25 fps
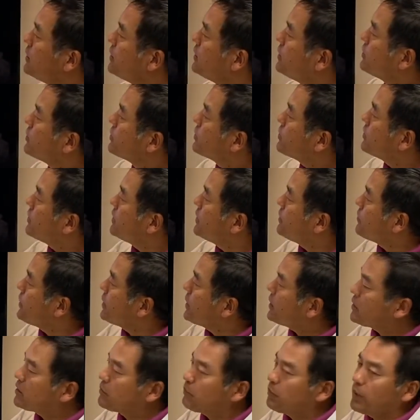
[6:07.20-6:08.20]
So let me
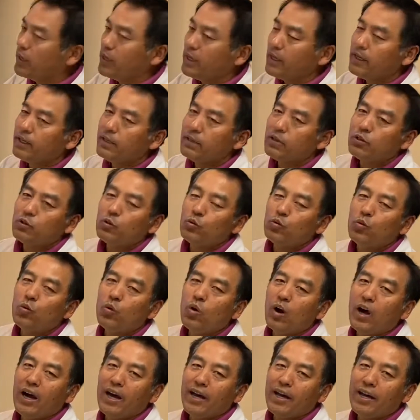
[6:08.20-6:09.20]
explain
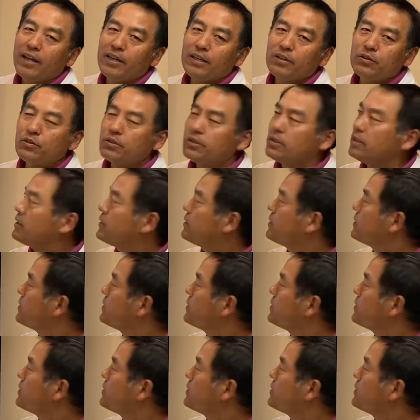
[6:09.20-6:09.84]
why I use it.